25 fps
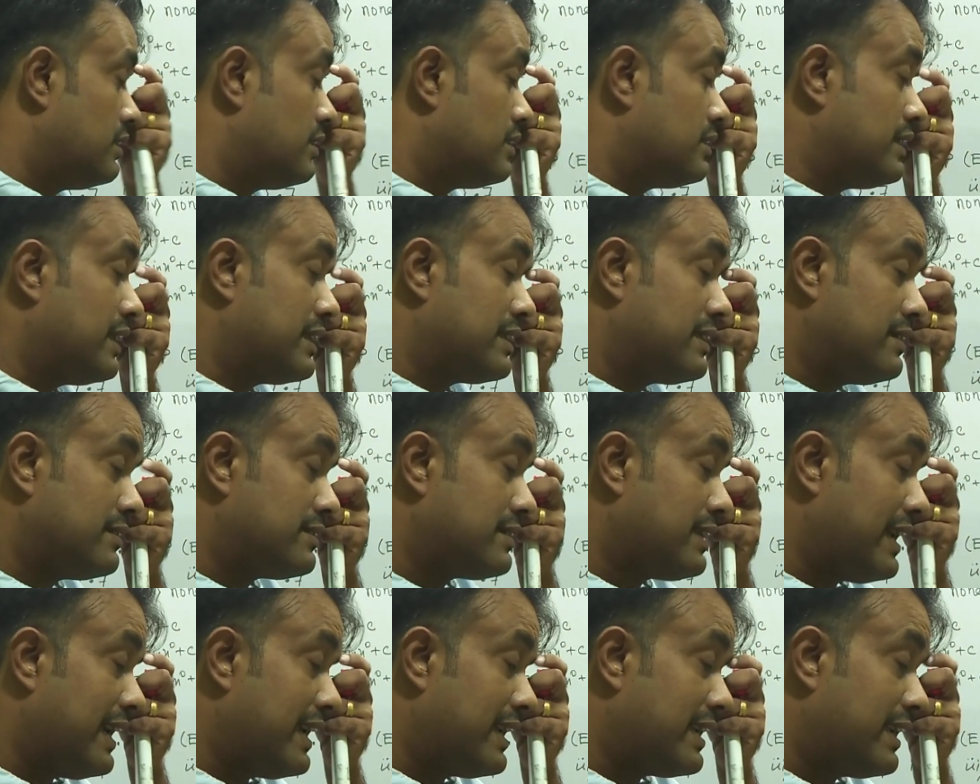That is
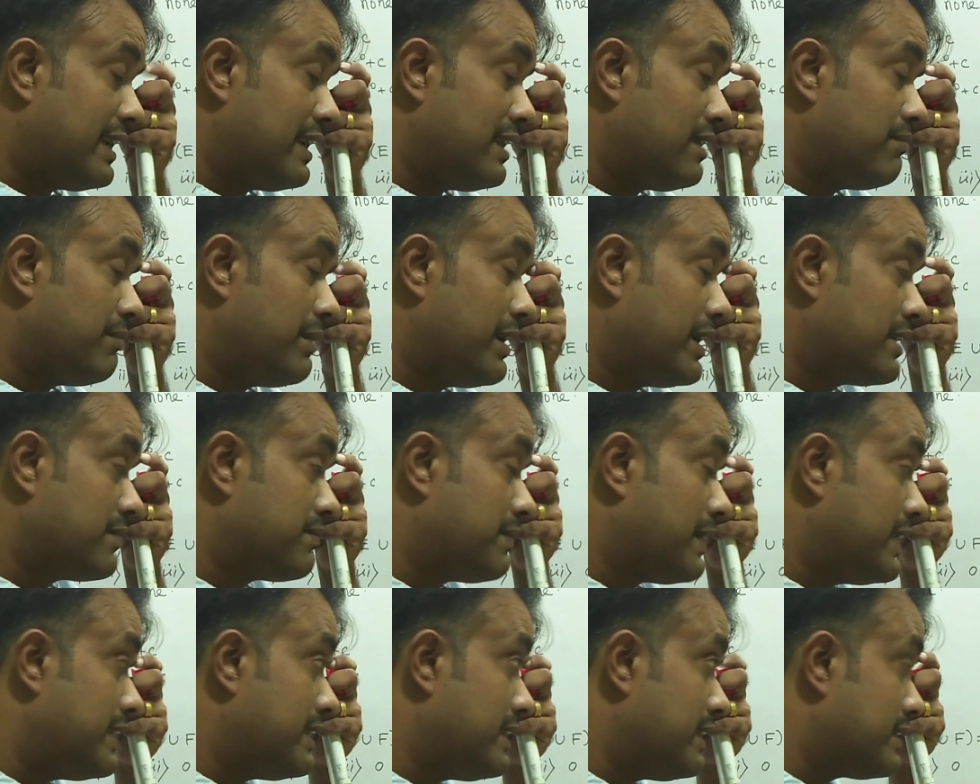the angle made
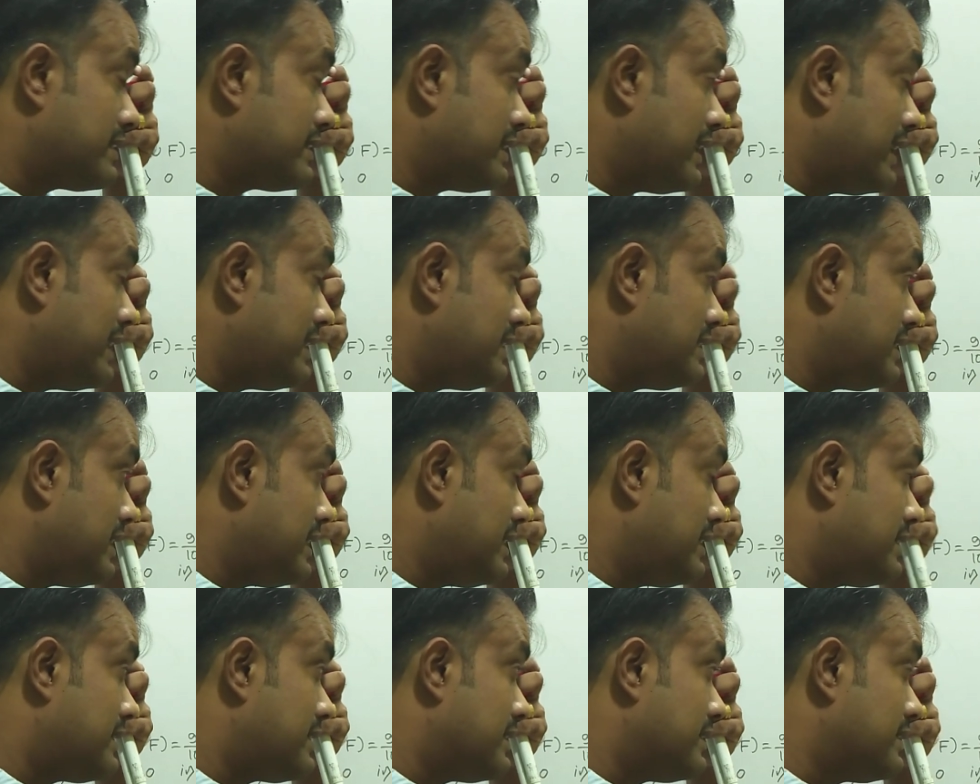by the
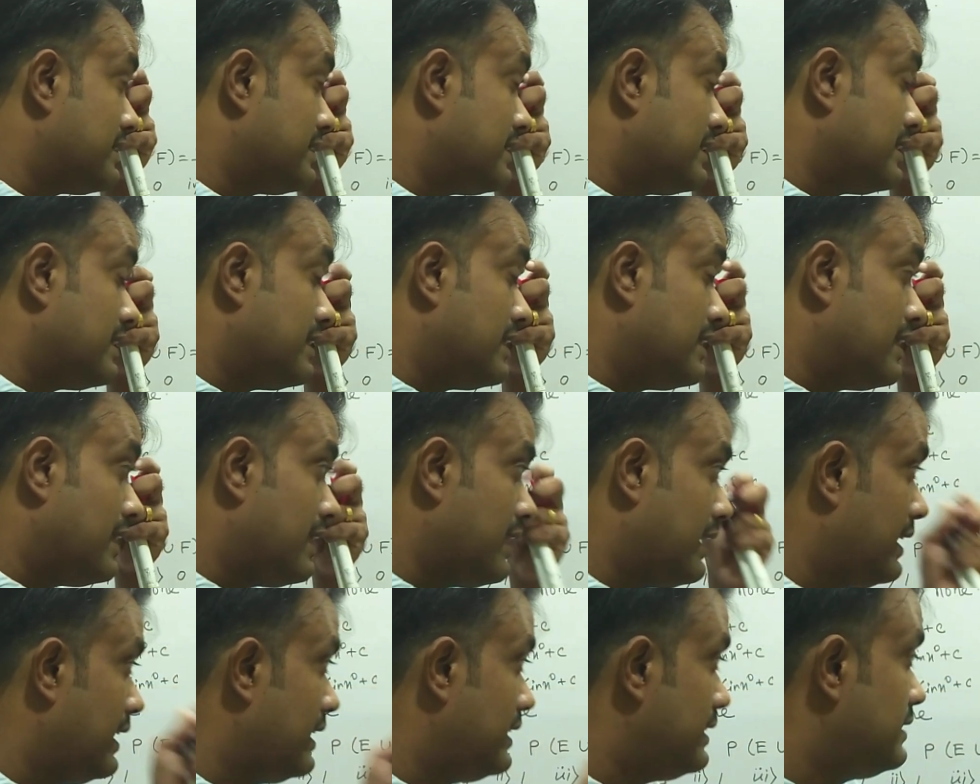tangent
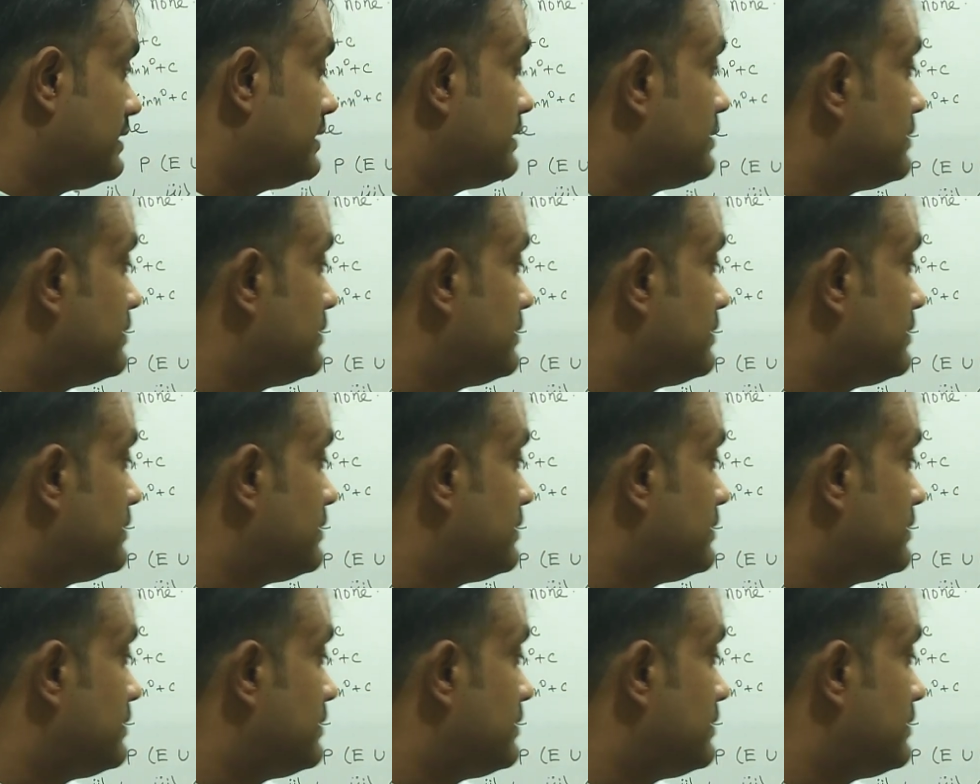and